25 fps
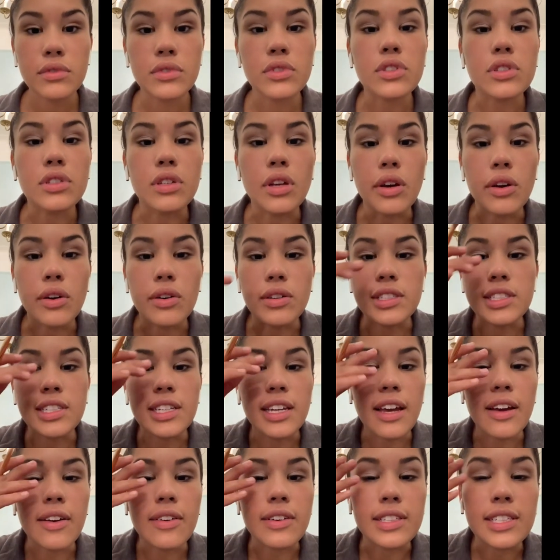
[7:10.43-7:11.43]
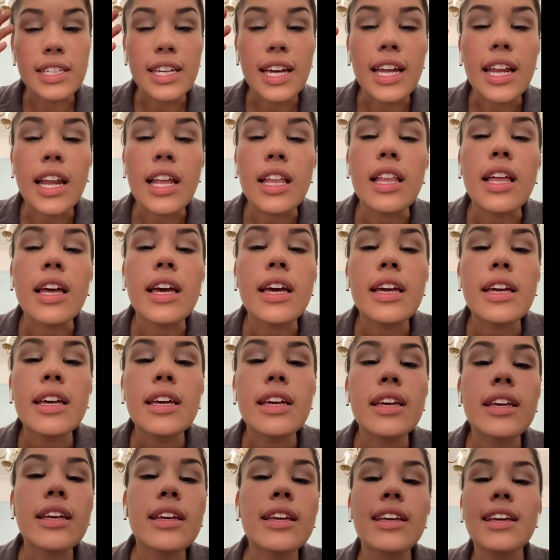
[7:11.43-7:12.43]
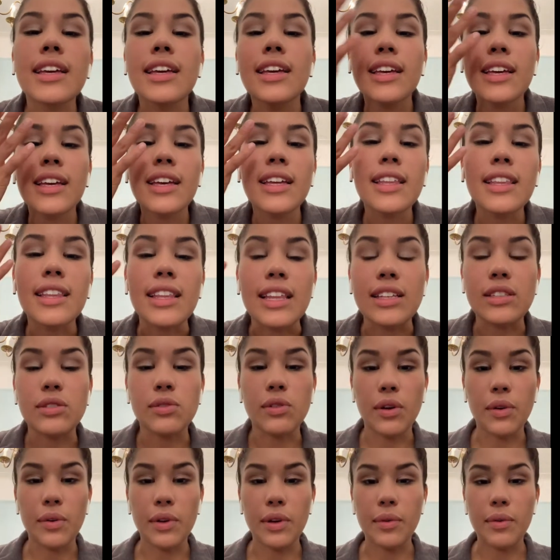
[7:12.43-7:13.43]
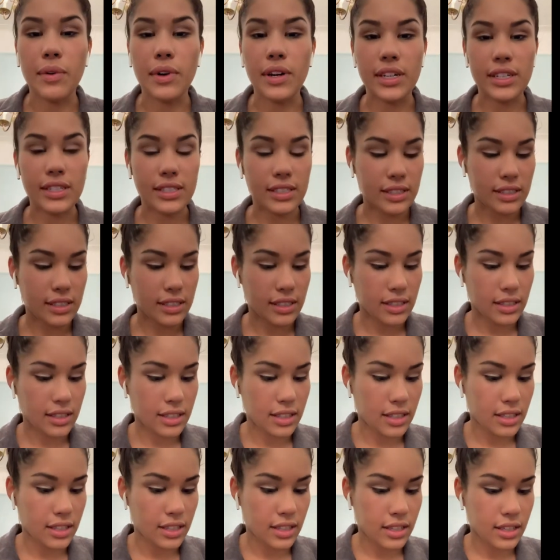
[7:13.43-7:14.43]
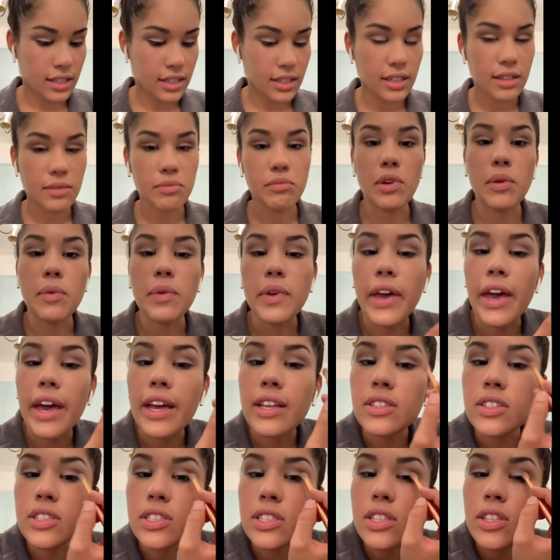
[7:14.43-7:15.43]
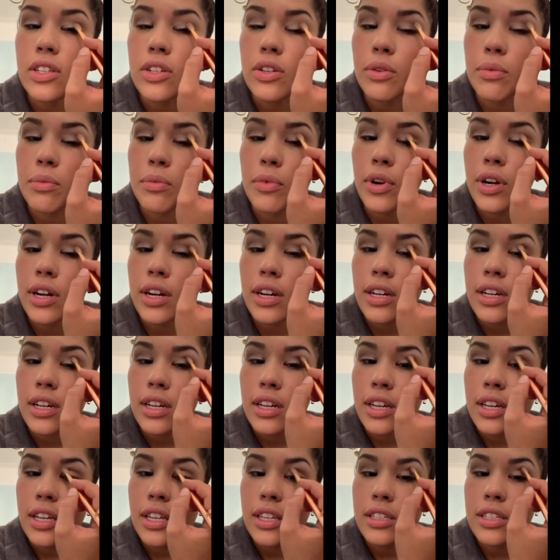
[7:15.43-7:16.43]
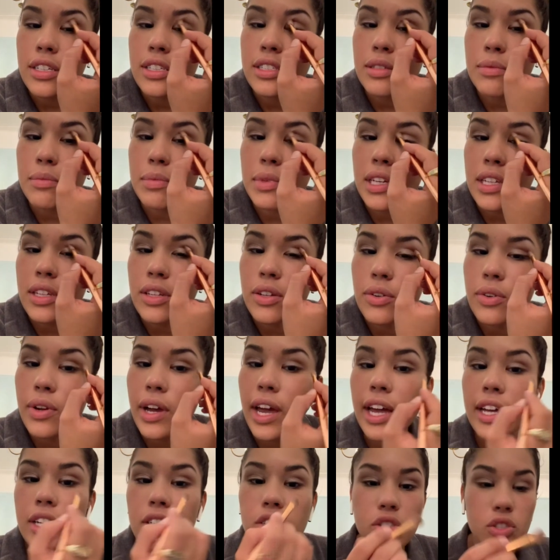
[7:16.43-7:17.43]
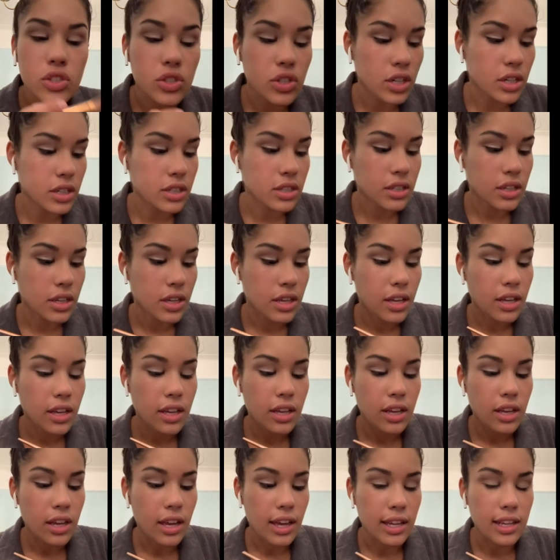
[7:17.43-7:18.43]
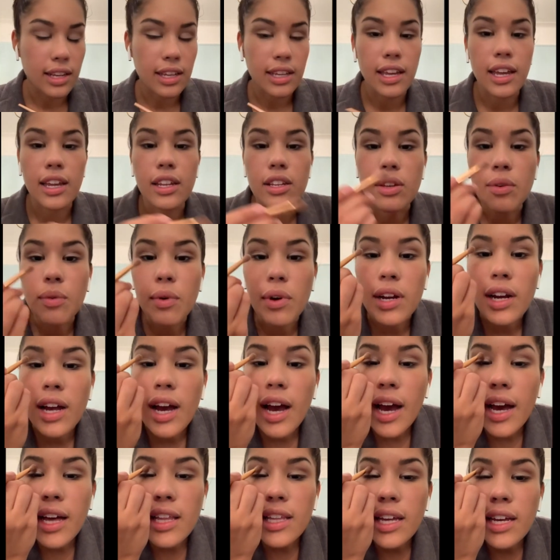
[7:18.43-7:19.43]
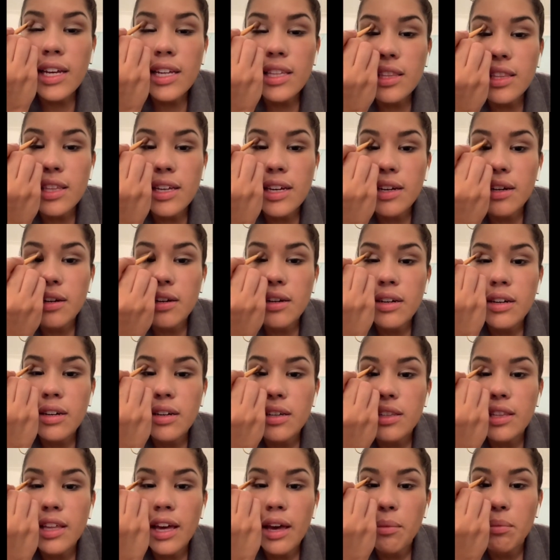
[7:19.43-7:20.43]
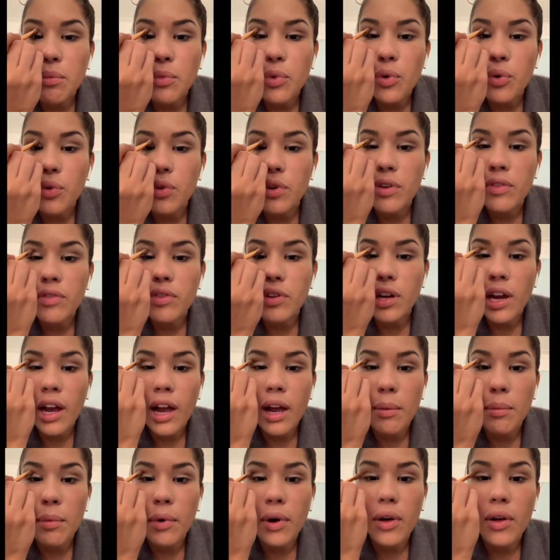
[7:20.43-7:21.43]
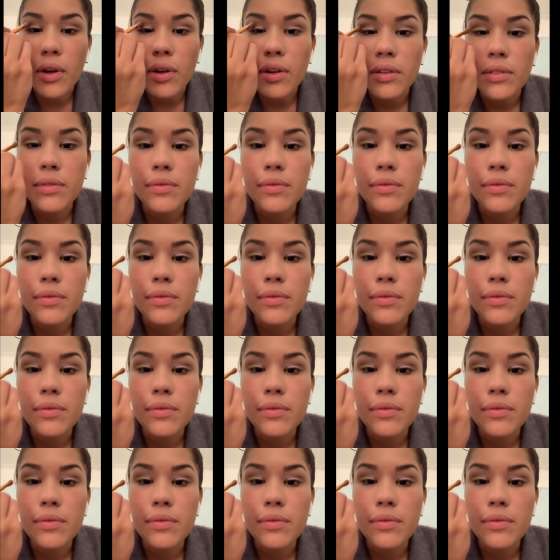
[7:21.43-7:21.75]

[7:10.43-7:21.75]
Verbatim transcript: So see how it's kind of like, that's what we want. Maybe add just a little more, just to be a little extra. And again, you want to highlight the, that moon of your eyeball.